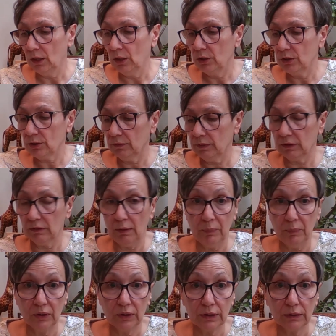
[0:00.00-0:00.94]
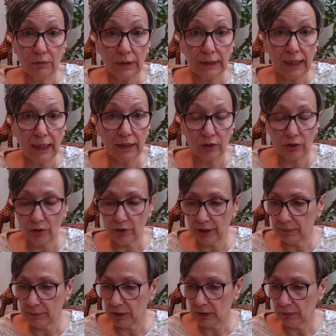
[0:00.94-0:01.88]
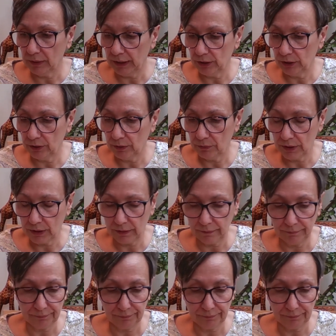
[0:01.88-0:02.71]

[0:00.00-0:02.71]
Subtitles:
So what do I put? What hand cream do I use?